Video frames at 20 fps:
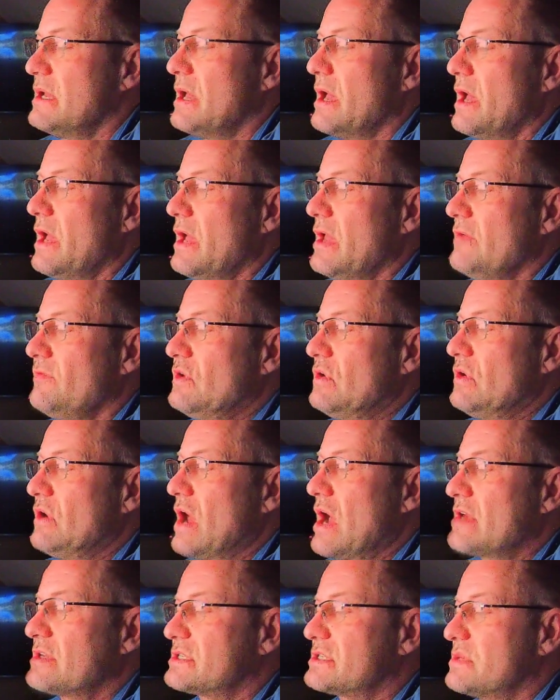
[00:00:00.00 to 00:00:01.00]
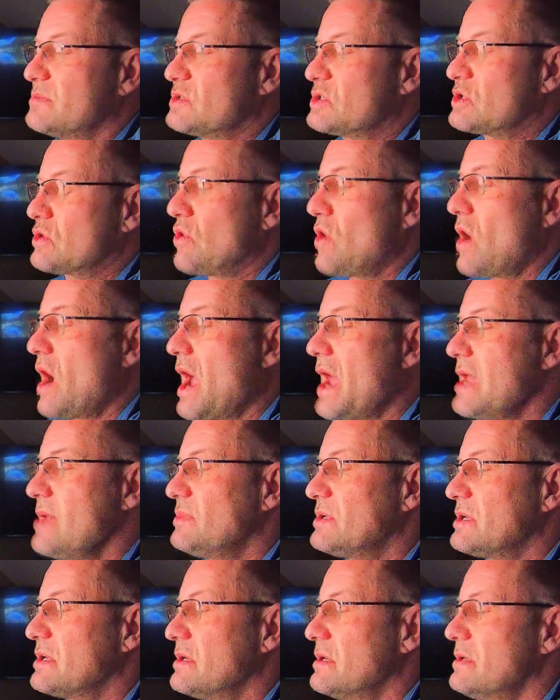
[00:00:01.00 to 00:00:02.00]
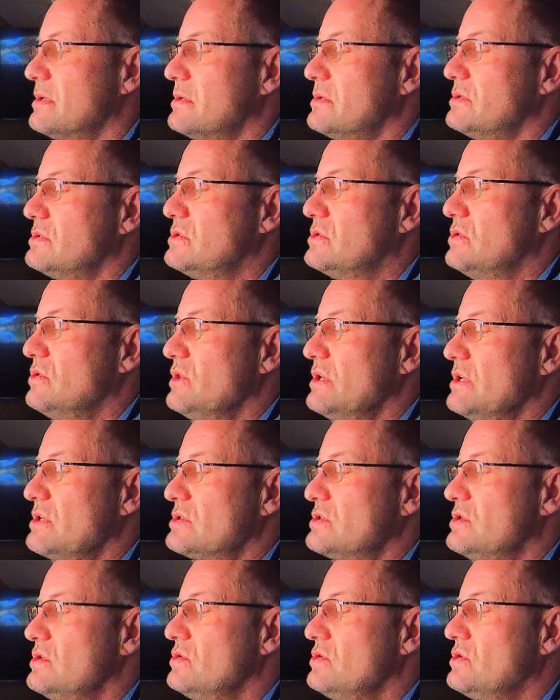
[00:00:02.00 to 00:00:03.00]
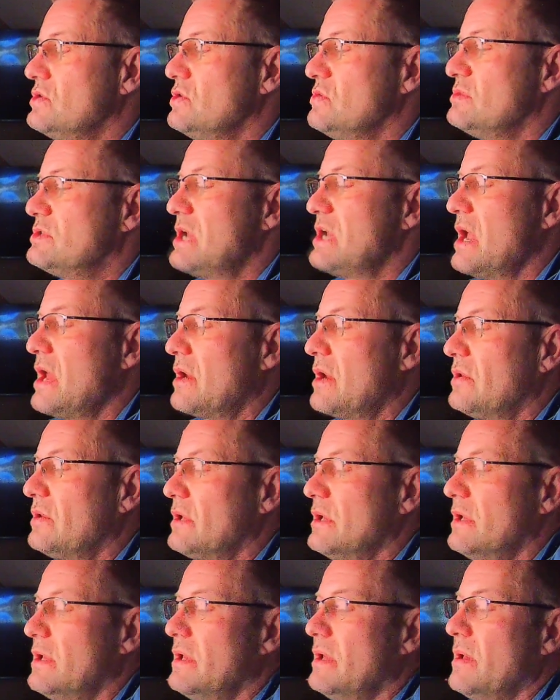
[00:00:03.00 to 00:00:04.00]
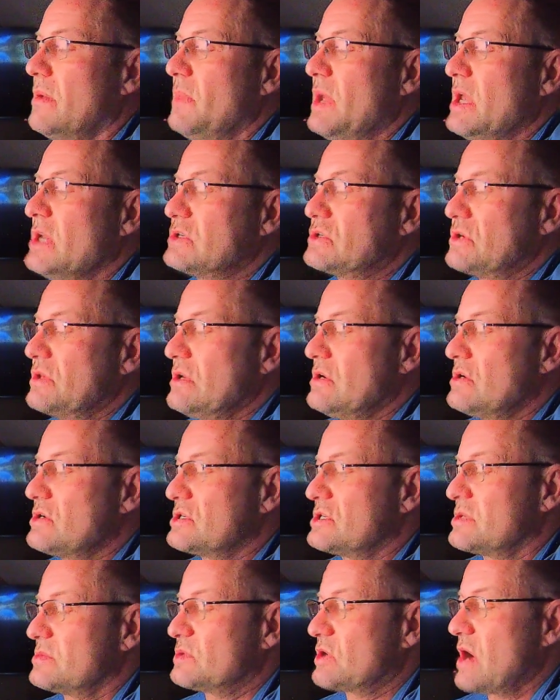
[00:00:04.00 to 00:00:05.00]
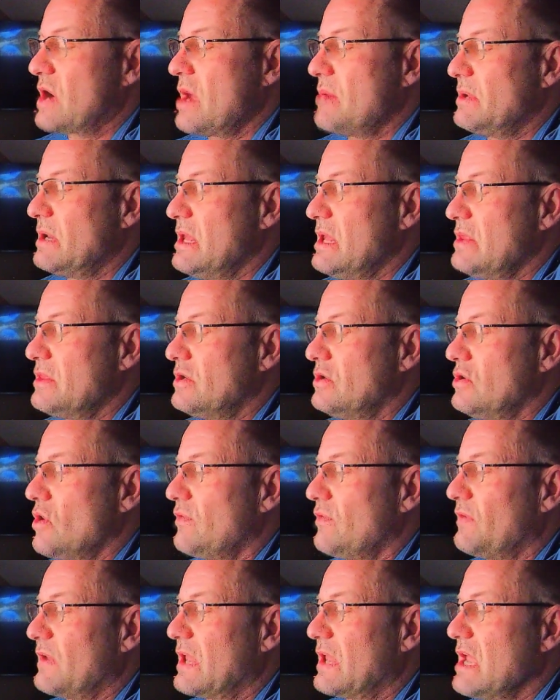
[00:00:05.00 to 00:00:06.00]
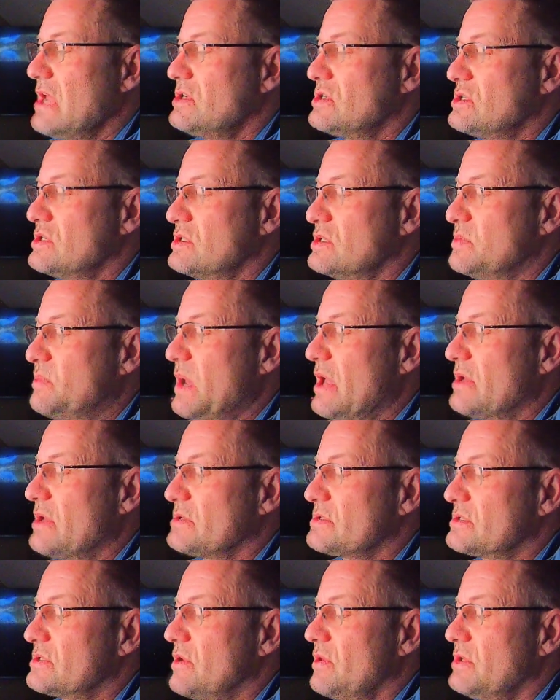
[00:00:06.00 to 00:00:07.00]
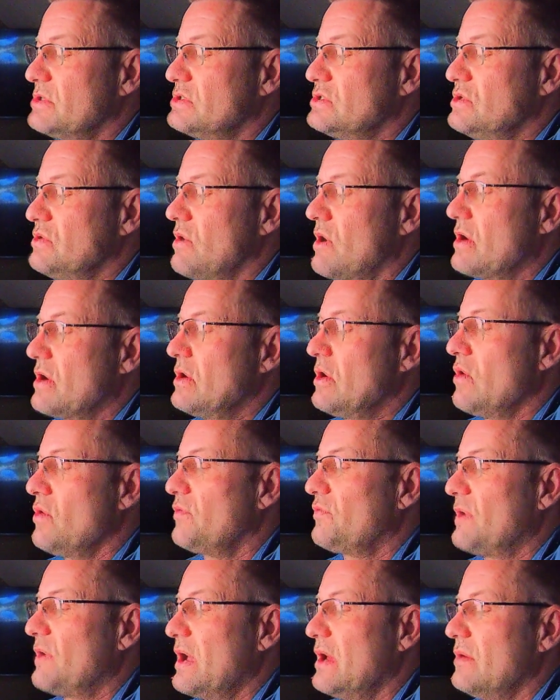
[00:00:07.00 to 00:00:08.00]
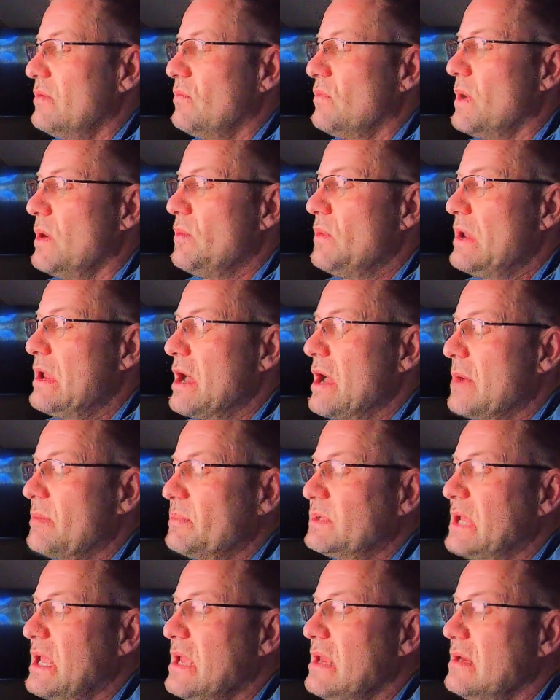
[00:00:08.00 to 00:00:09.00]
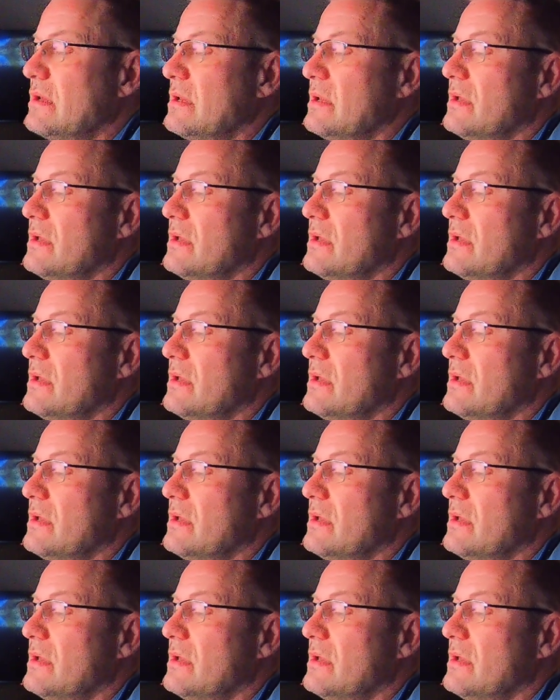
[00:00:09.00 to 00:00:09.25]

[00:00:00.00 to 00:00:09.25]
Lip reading: If you're not subscribed to this YouTube channel, make sure that you're subscribed and hit the notifications bell so that you are notified when we update